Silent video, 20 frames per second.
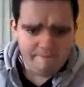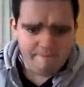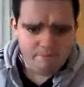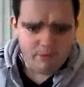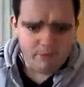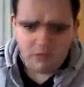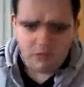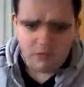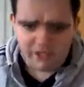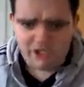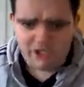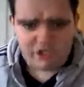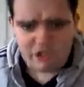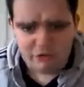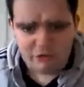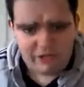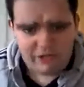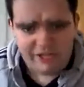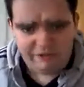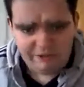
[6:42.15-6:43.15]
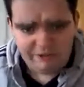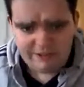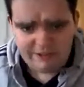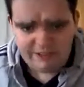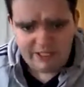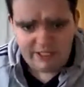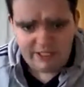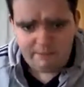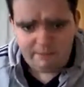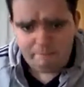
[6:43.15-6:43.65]
I just don't like
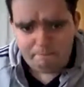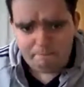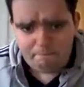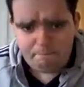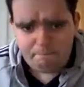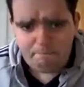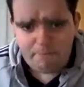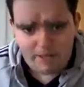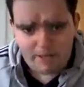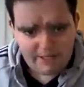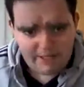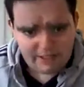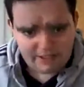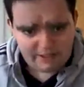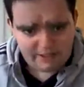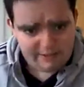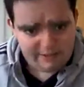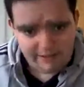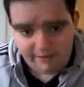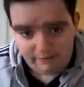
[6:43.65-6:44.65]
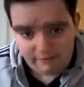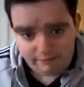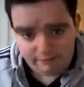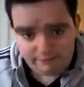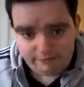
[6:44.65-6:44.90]
whiskey by itself.